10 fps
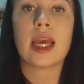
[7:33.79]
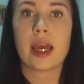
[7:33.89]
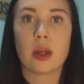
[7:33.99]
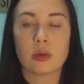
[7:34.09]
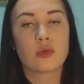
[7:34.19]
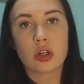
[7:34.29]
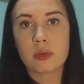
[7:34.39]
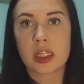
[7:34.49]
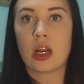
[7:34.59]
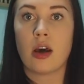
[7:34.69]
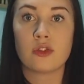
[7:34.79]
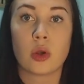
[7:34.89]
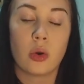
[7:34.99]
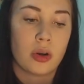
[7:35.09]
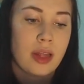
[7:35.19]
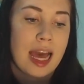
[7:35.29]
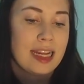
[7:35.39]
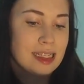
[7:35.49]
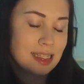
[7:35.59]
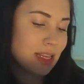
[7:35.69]
And it was 40% off. So I ordered that
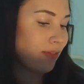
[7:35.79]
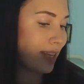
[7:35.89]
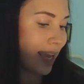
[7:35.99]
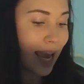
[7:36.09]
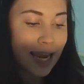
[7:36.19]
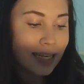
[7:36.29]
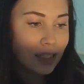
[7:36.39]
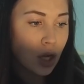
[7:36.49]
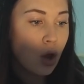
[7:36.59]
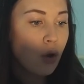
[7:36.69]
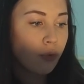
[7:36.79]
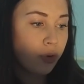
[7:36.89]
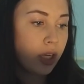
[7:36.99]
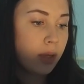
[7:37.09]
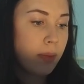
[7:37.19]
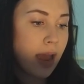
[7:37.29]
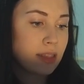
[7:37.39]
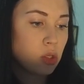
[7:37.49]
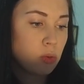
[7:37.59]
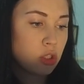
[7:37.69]
in a 78 for him as
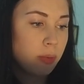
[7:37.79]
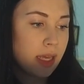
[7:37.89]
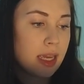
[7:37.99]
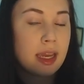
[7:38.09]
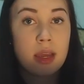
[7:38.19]
his winter blanket.